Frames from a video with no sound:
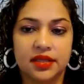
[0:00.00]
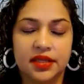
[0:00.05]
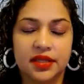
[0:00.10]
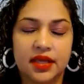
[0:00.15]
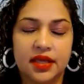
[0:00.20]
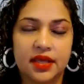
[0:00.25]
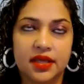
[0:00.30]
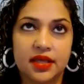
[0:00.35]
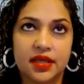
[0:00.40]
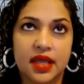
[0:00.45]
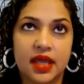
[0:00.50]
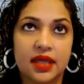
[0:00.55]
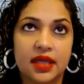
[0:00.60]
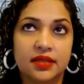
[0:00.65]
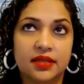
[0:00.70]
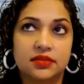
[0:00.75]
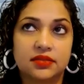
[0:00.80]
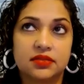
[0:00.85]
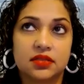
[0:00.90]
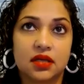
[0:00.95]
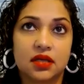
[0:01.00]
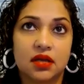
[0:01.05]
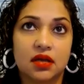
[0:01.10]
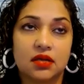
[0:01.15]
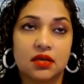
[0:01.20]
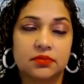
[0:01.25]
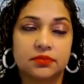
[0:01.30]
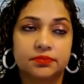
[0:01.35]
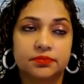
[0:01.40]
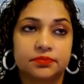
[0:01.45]
Yeah,
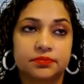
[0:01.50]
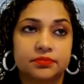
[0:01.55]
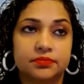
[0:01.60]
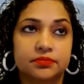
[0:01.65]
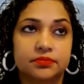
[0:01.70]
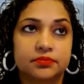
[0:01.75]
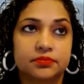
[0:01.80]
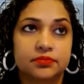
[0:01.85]
and